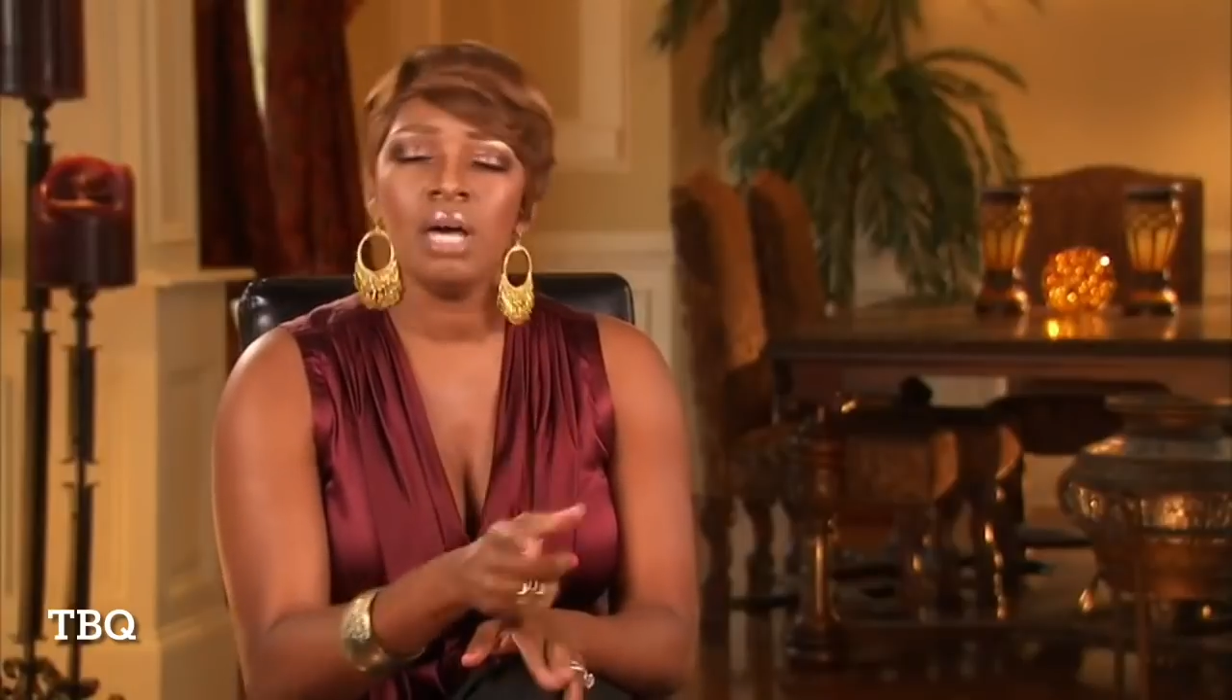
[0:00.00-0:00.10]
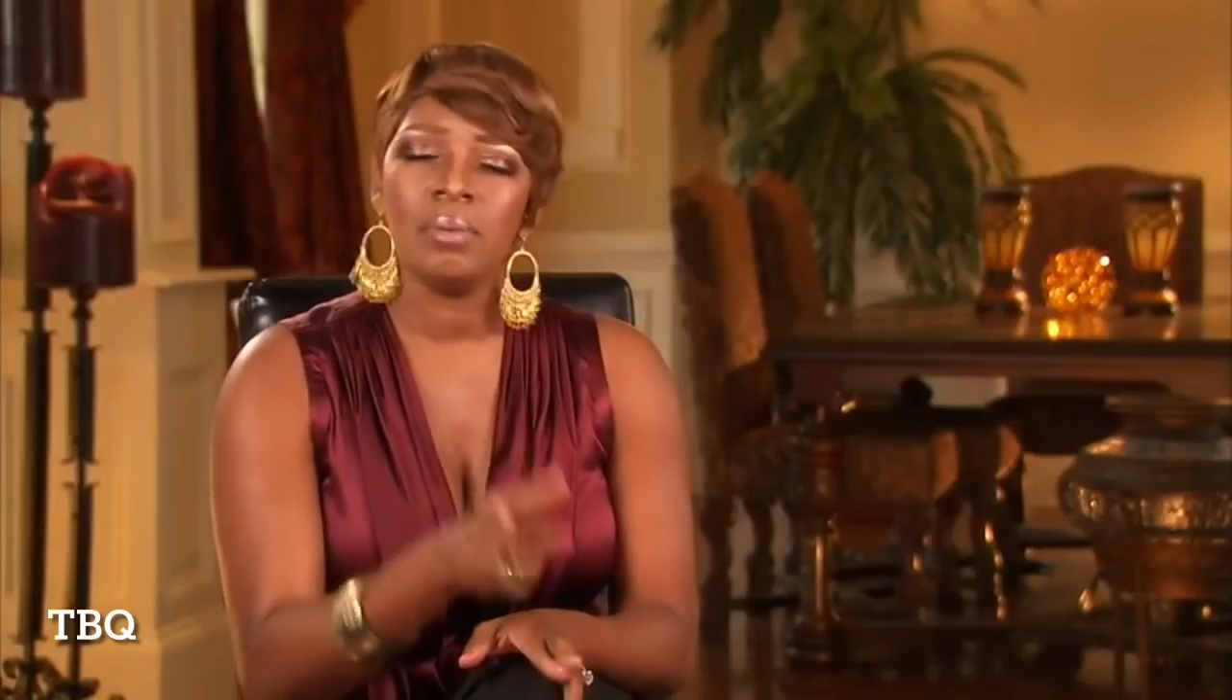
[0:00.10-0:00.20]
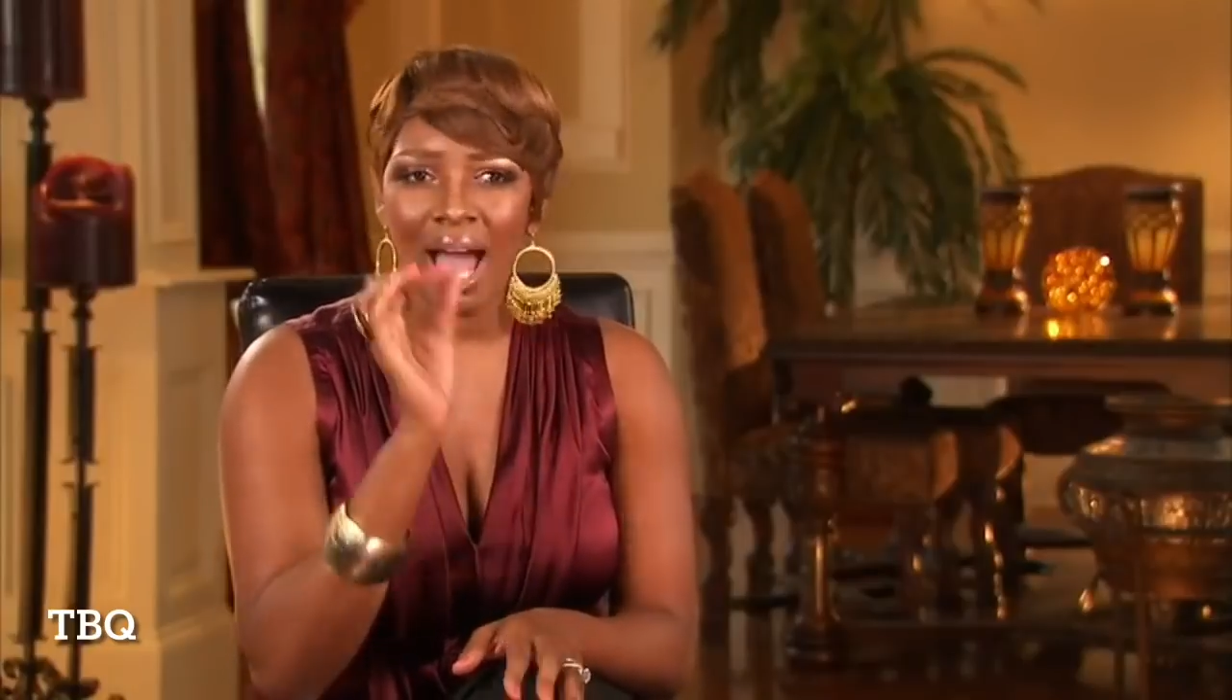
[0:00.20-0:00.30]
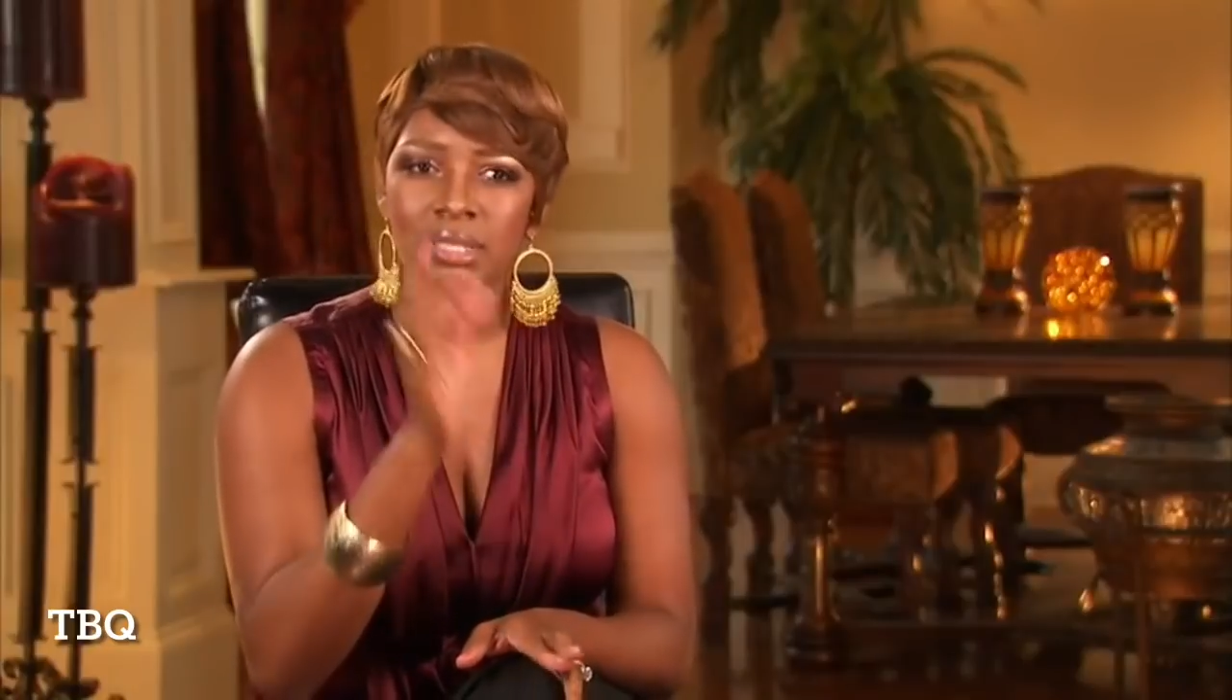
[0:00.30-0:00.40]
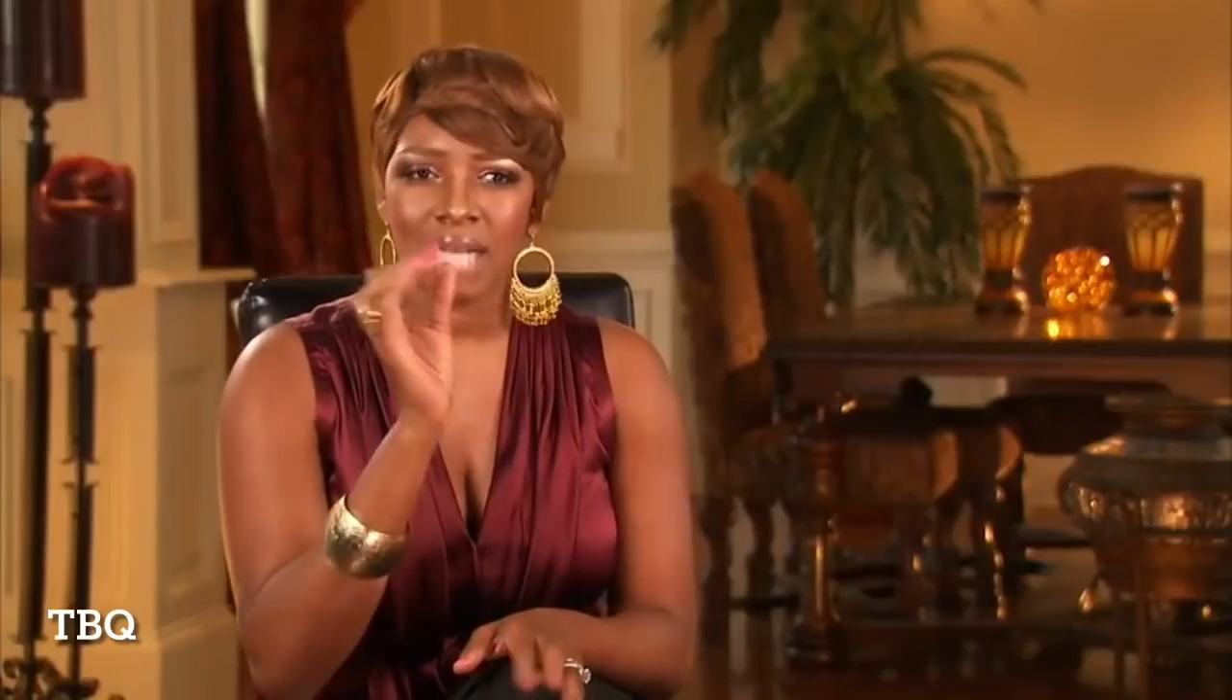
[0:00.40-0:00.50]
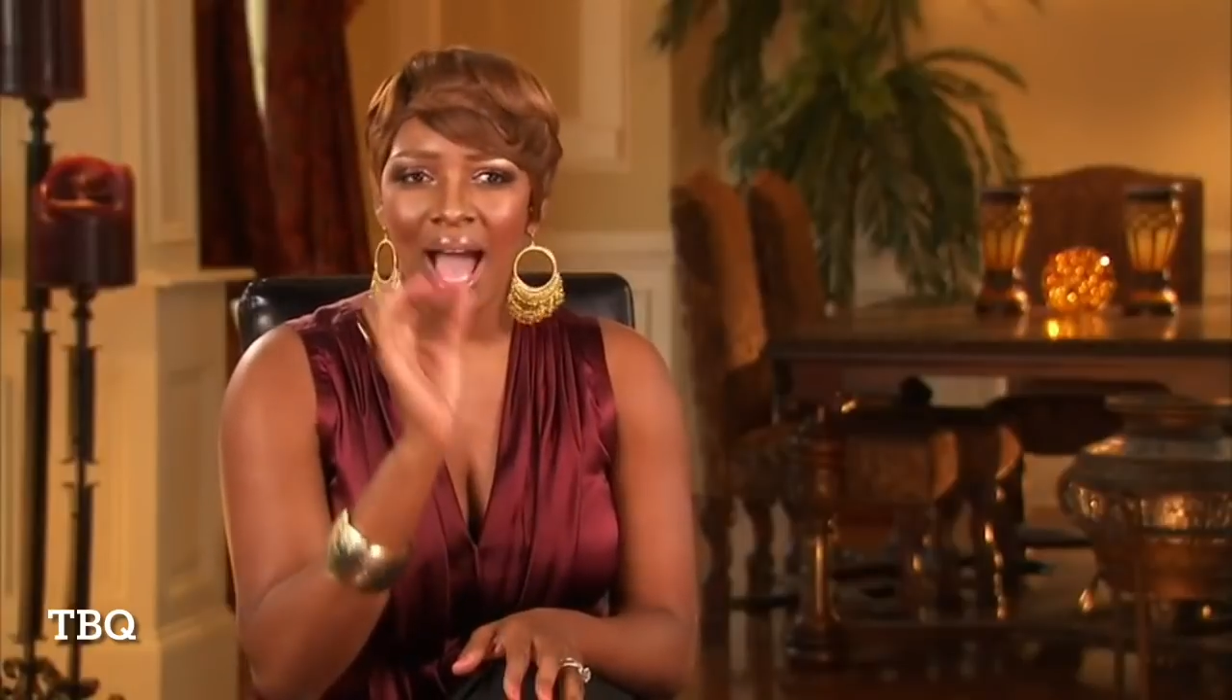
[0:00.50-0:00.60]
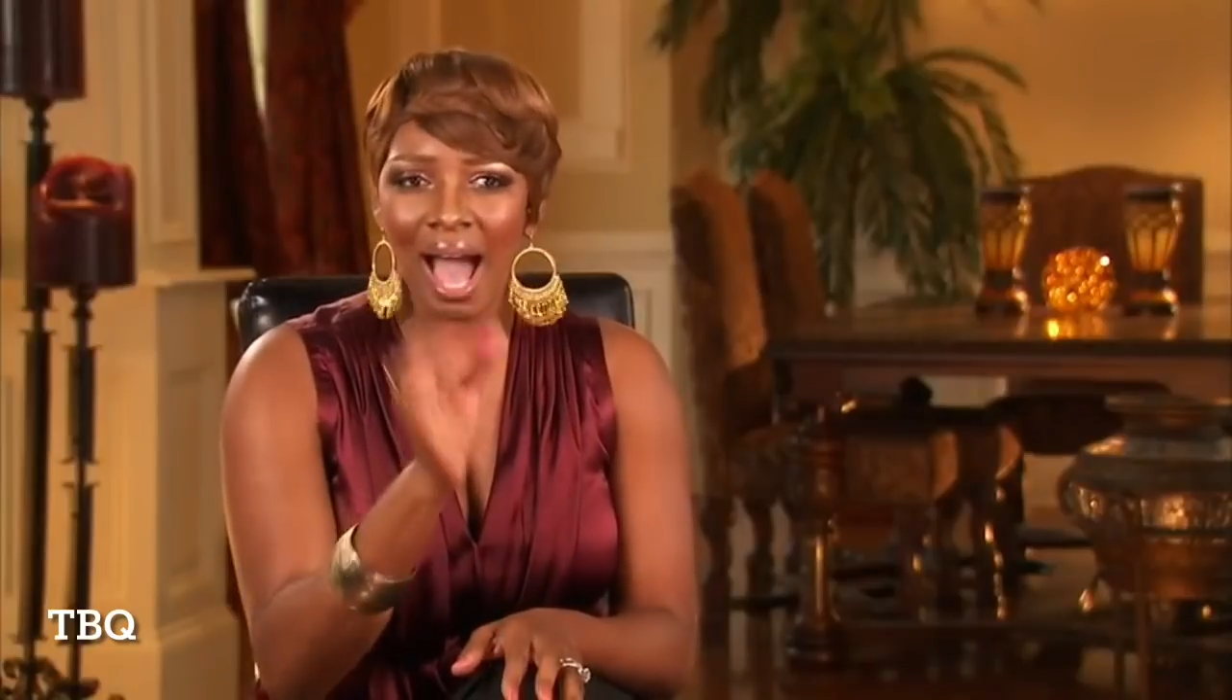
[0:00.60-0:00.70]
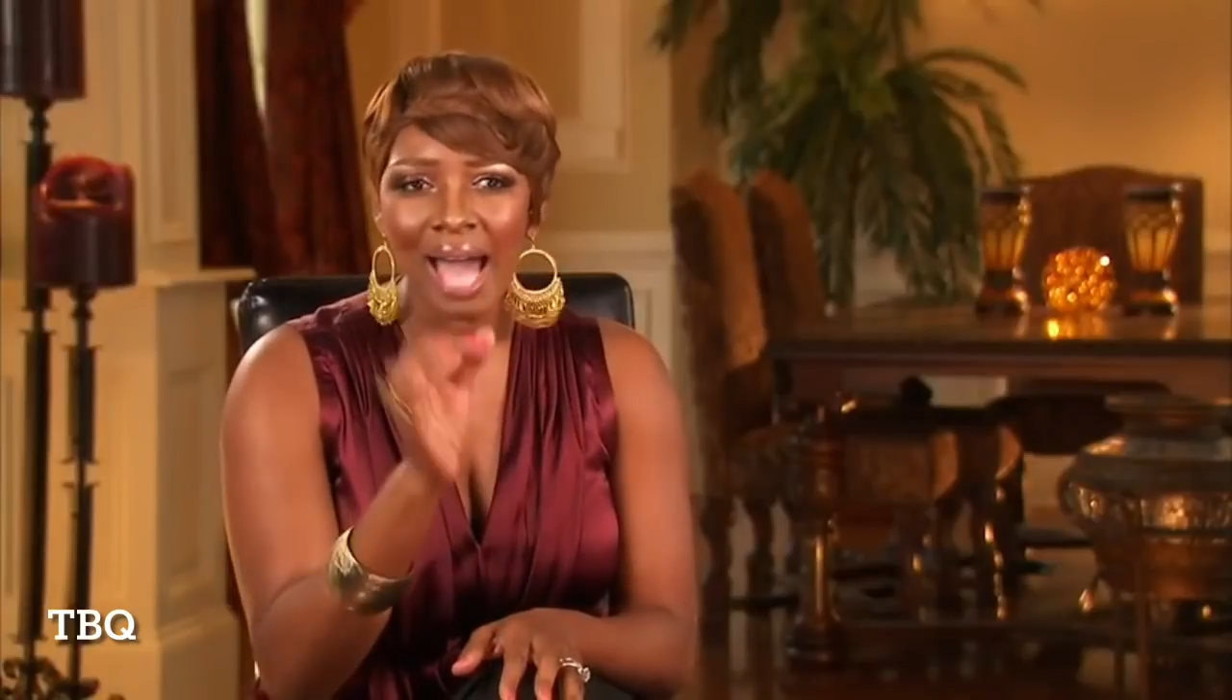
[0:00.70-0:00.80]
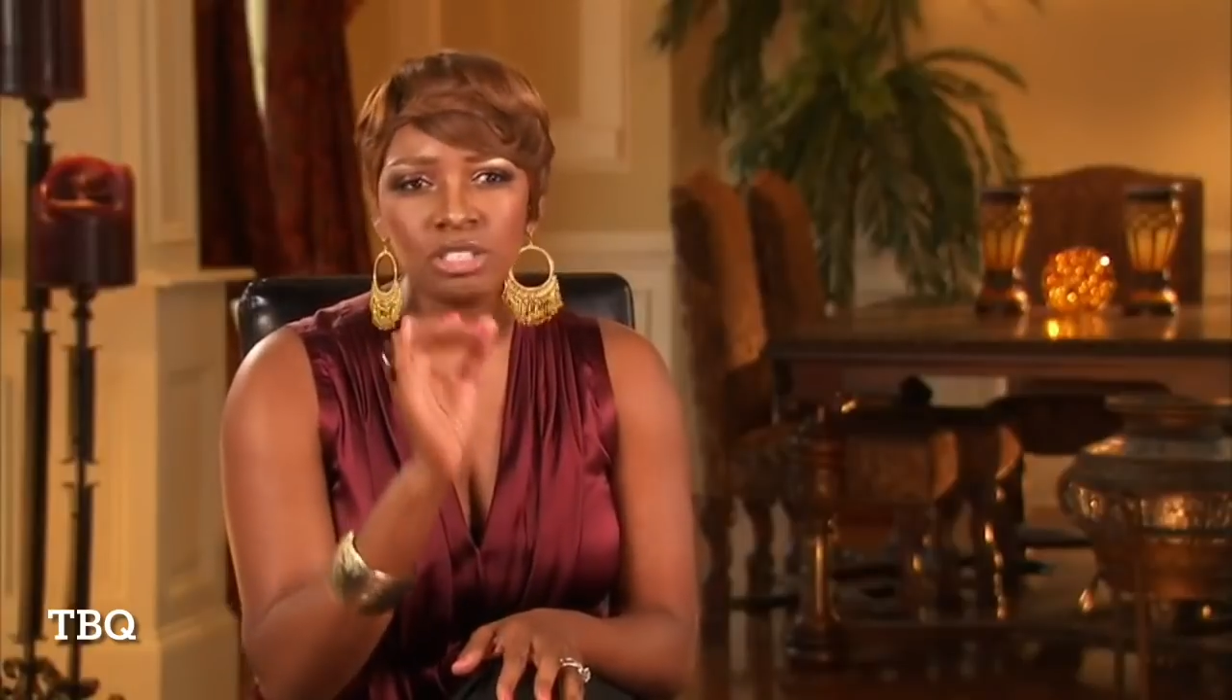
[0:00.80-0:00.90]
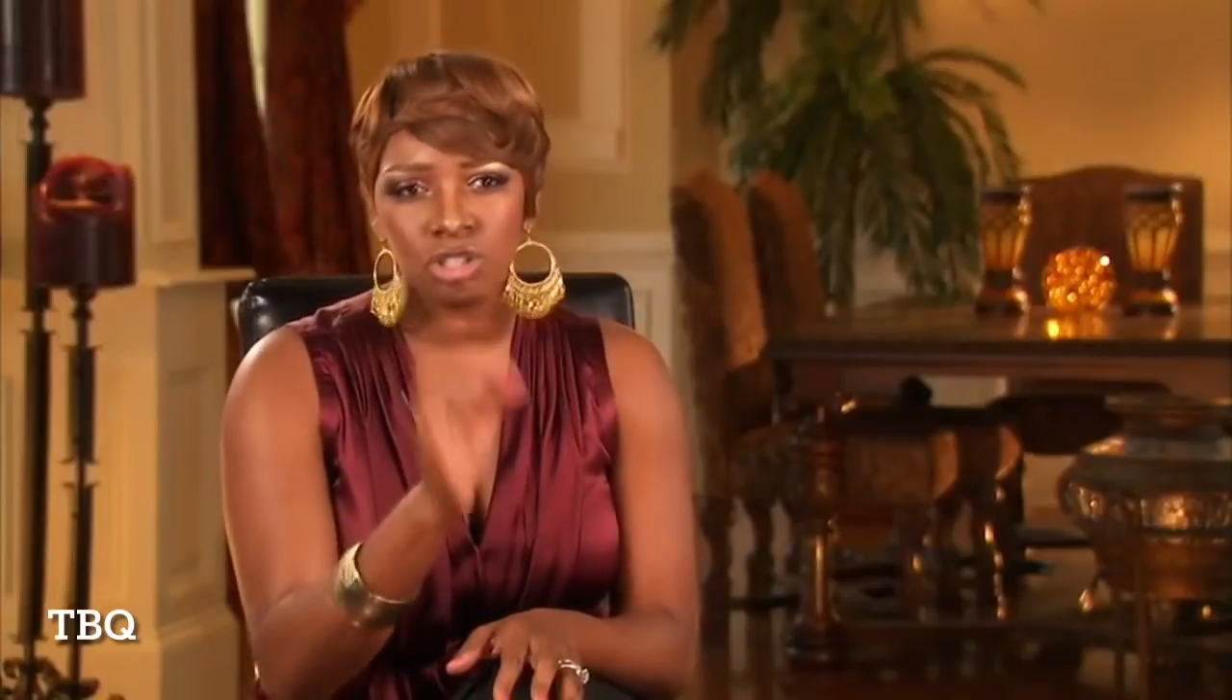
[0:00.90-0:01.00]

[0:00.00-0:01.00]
Because I